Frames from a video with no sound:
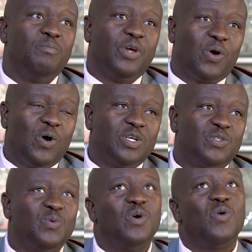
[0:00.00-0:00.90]

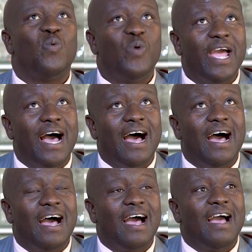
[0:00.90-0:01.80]
because we are